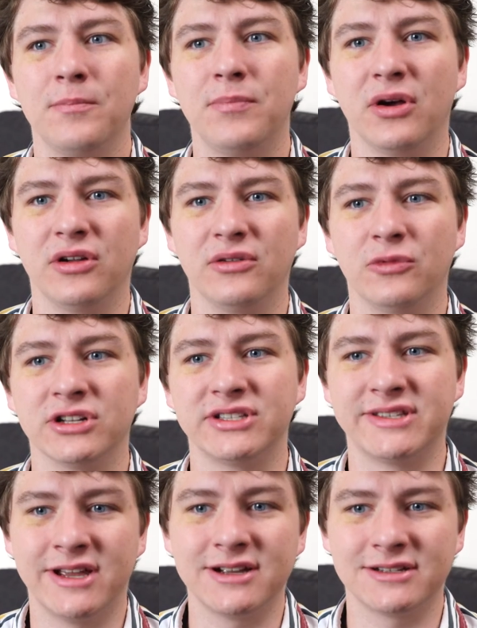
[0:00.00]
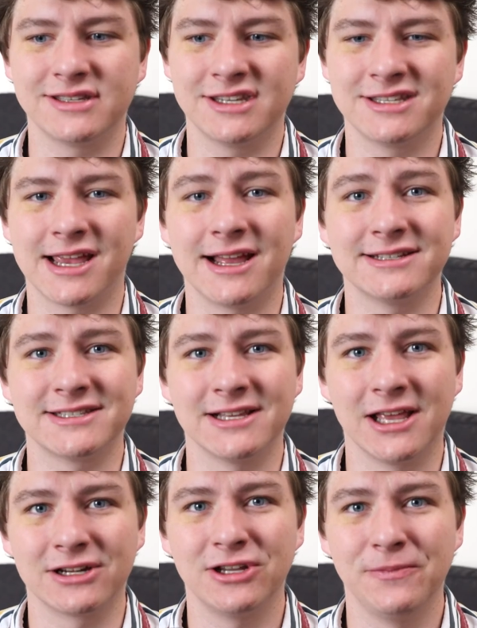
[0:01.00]
but what sucks is I got
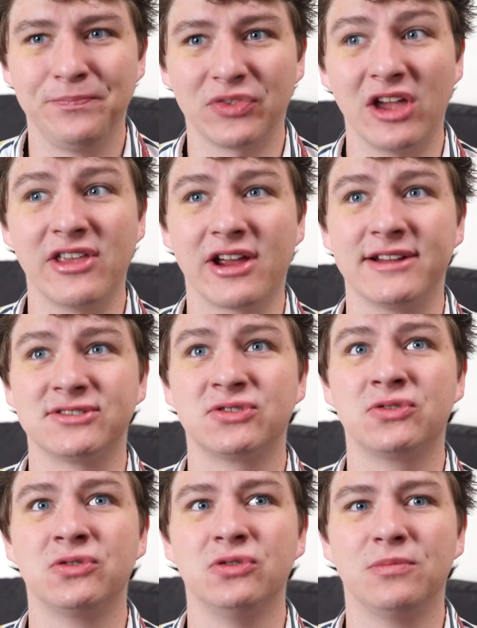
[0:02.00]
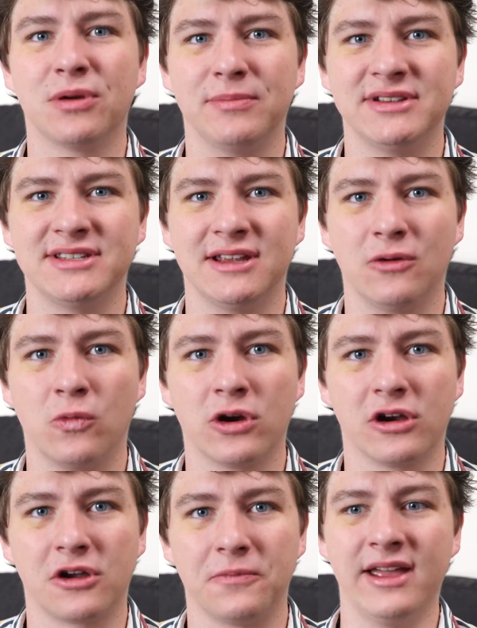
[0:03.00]
selected, and I got super busy at
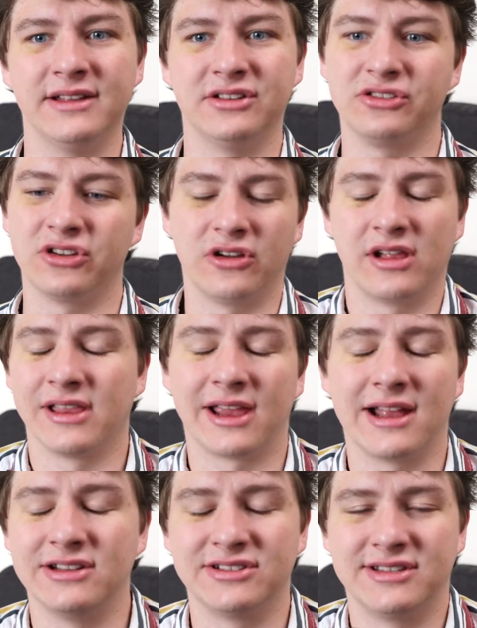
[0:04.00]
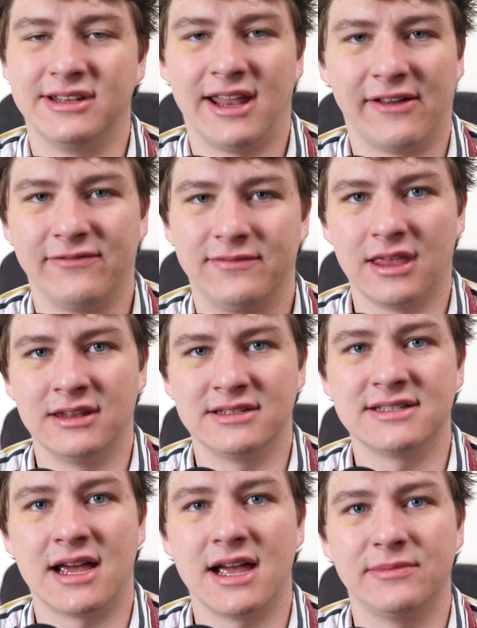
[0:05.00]
work, and so, like, I just didn't have any
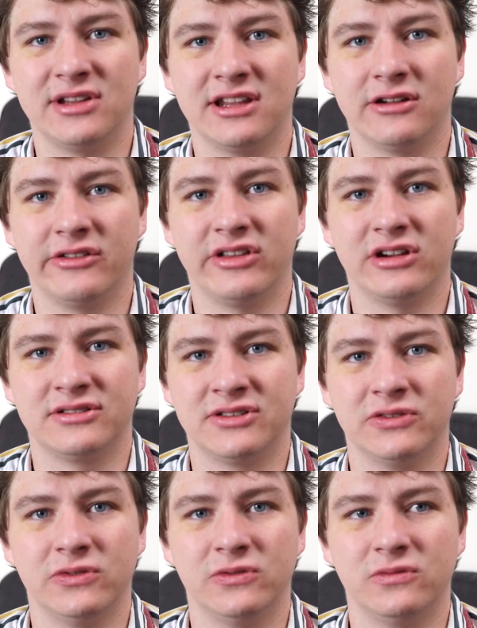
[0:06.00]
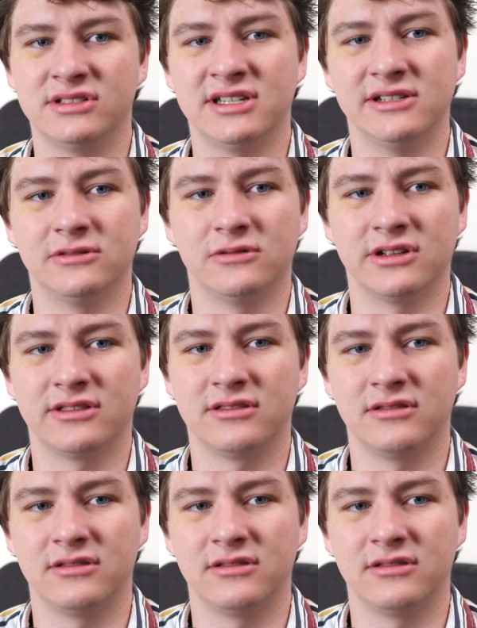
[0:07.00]
time to get on there to deal with,